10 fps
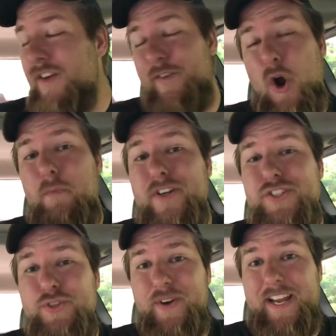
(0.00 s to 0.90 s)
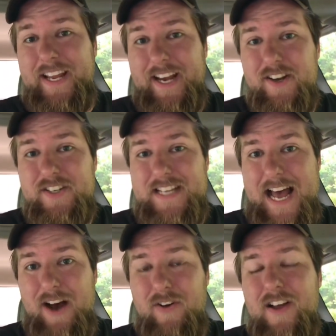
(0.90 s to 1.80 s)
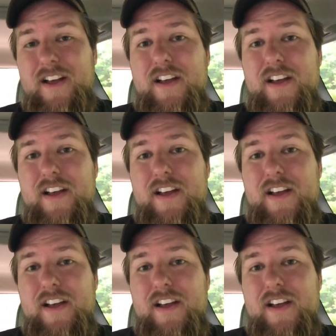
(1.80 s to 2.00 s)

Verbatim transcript: for almost three years now.